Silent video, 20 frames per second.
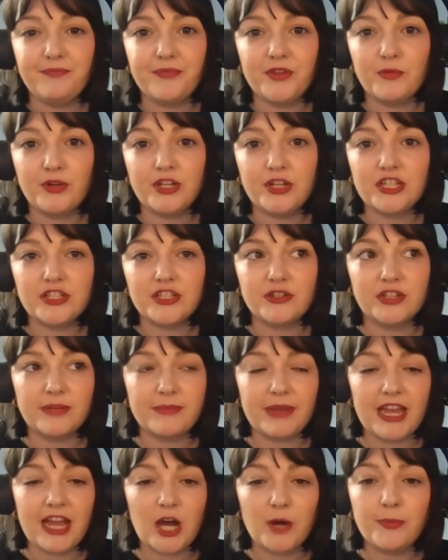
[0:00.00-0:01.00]
which is going to
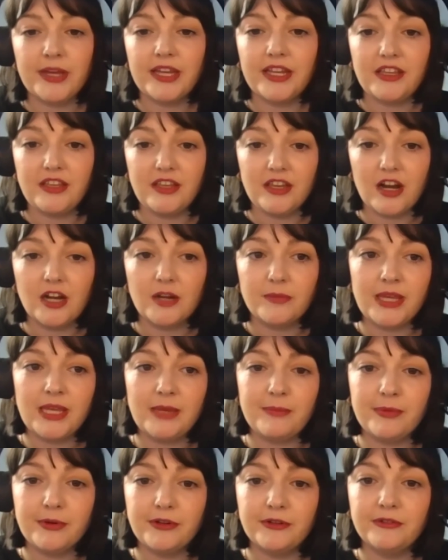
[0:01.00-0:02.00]
be helping young
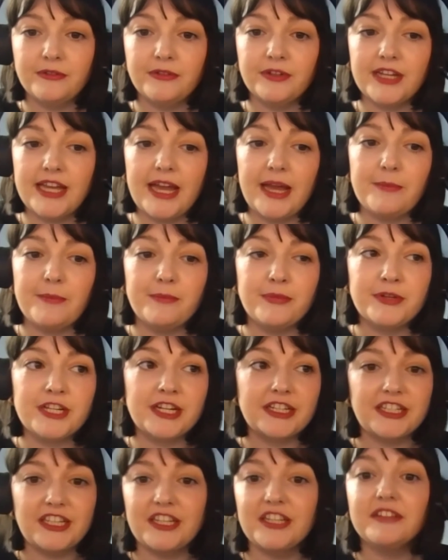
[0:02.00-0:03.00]
people,
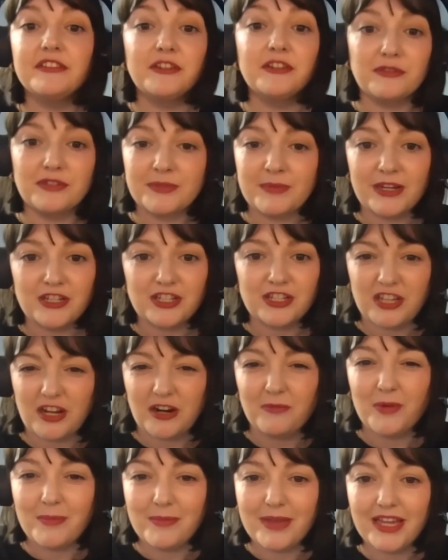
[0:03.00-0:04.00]
particularly, you know, especially
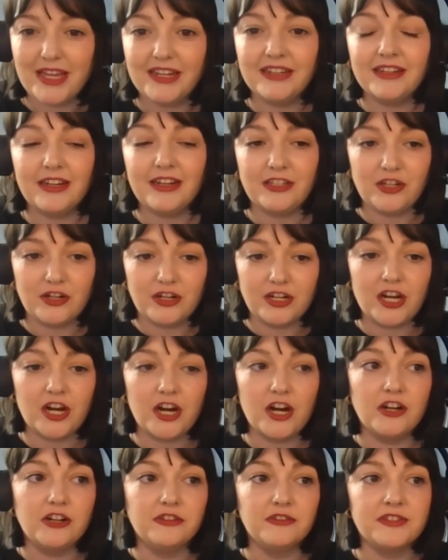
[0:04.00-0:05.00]
young women and young
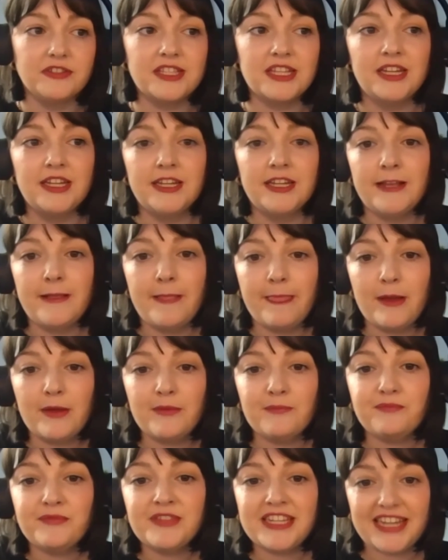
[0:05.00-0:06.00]
girls,
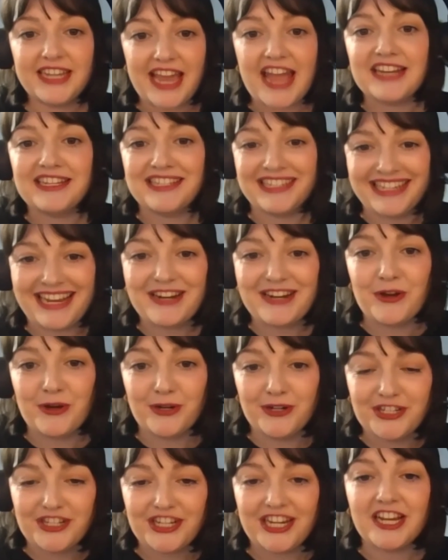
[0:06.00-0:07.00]
to get into
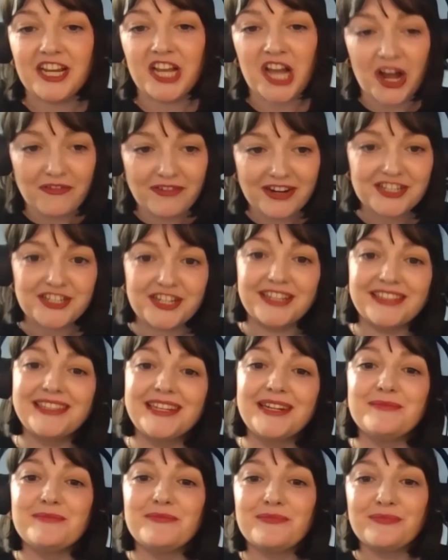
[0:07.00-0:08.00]
technology, encouraging
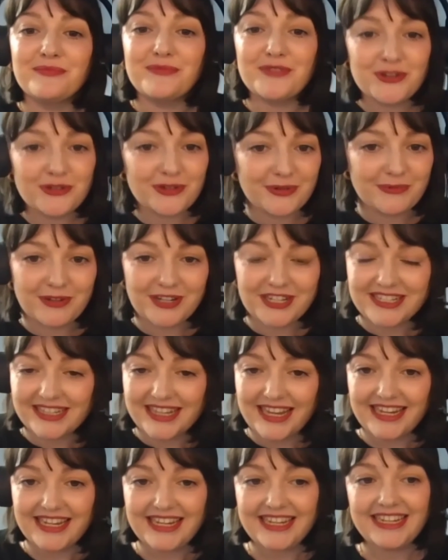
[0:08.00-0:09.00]
them, showing what it's
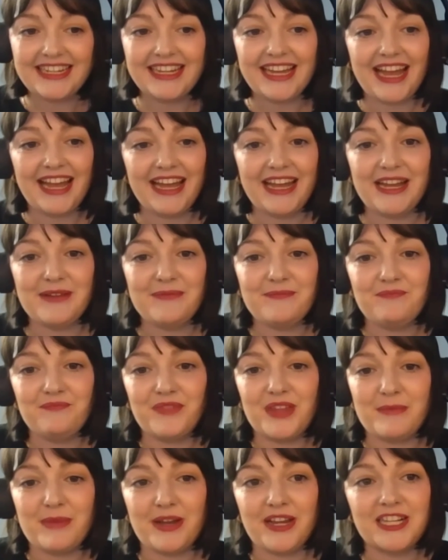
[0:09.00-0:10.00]
like in
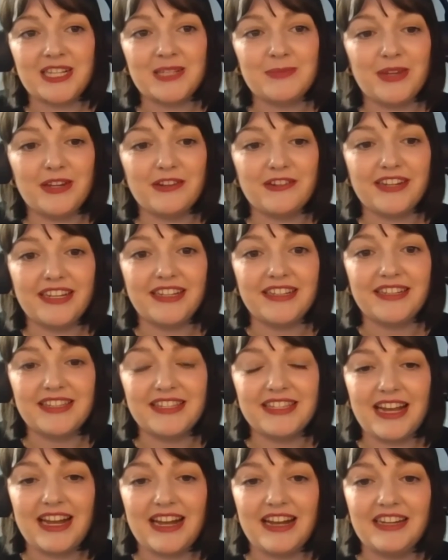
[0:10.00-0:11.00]
my
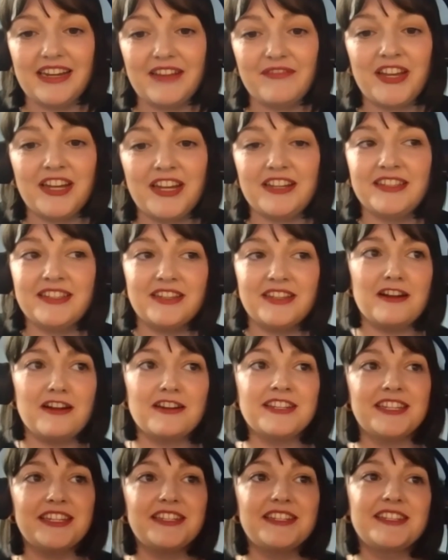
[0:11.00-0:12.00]
experience. And I've kind of
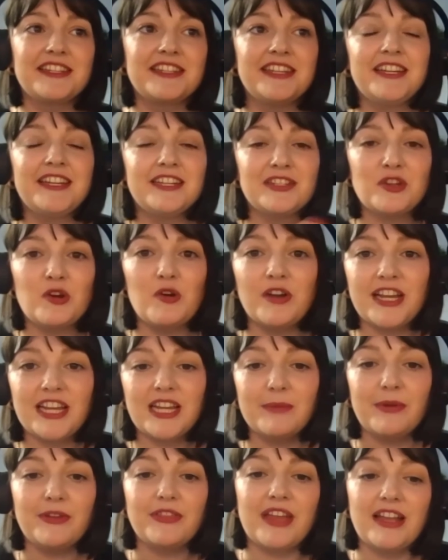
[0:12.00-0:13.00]
started talking
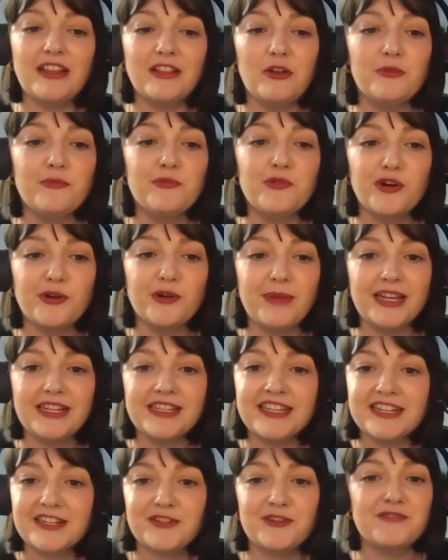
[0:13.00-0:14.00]
about that a lot more on my
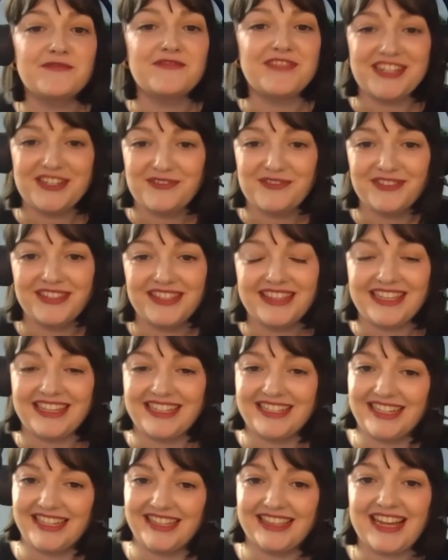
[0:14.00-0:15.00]
TikTok videos and
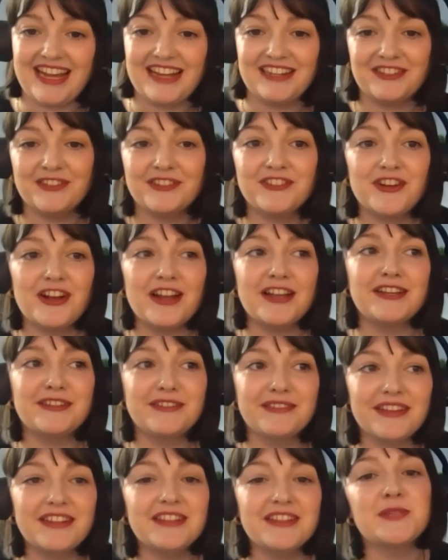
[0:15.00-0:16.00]
things like that to try
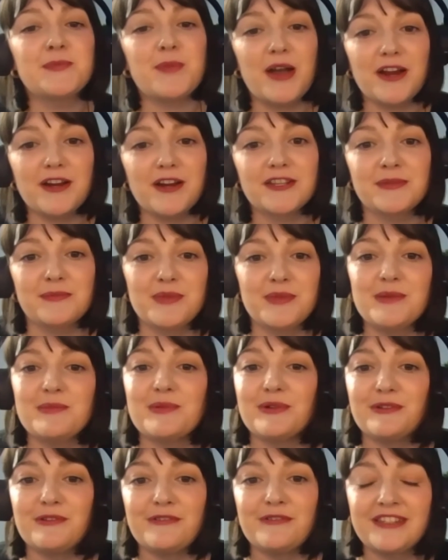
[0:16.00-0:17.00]
and inspire some
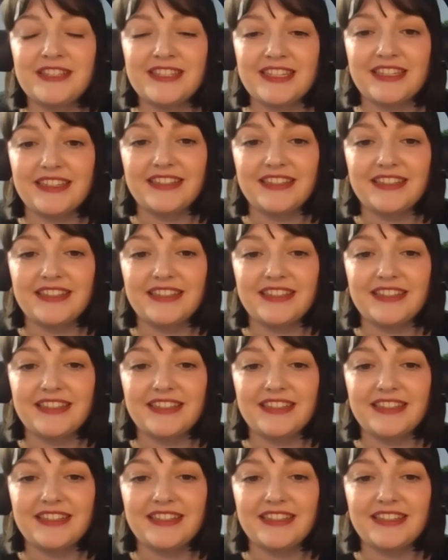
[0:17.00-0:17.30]
people to,